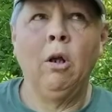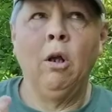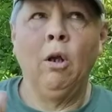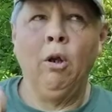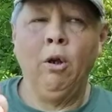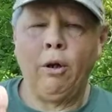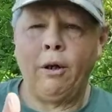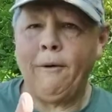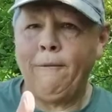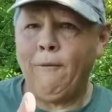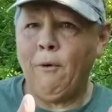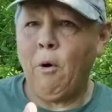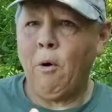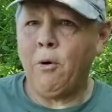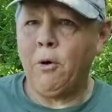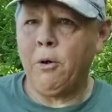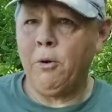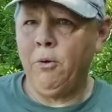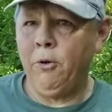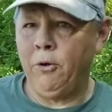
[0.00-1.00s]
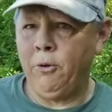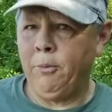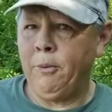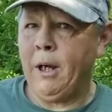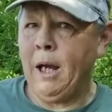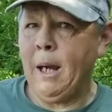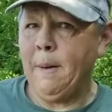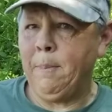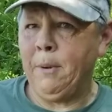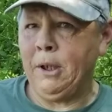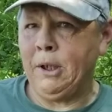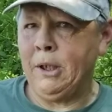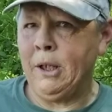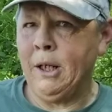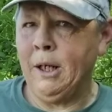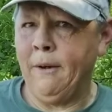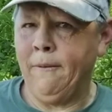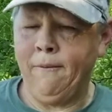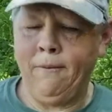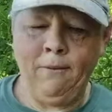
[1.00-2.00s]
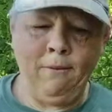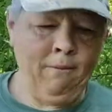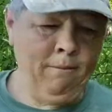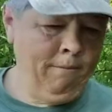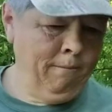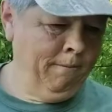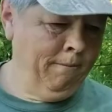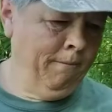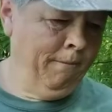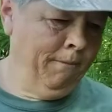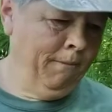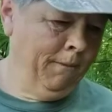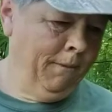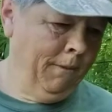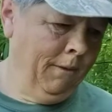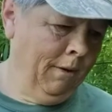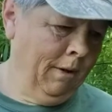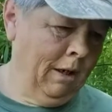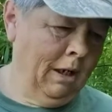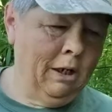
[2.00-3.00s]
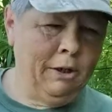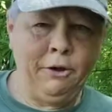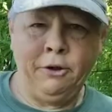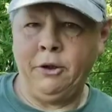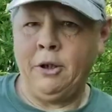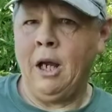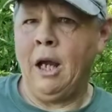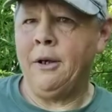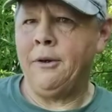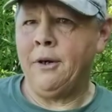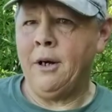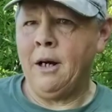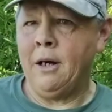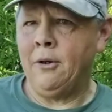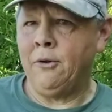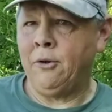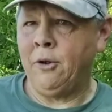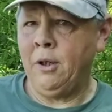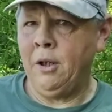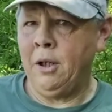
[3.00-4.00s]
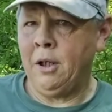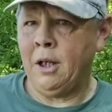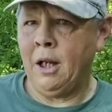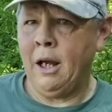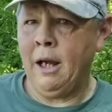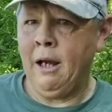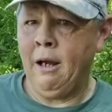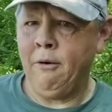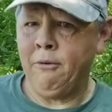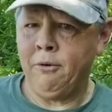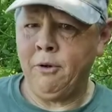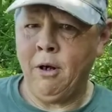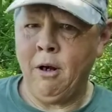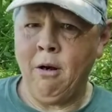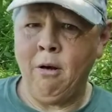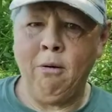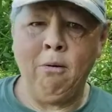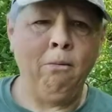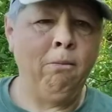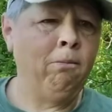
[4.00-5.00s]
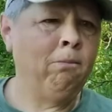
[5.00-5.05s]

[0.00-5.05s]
looking forward to doing some campy stuff. I just got tired of sitting at the house, y'all.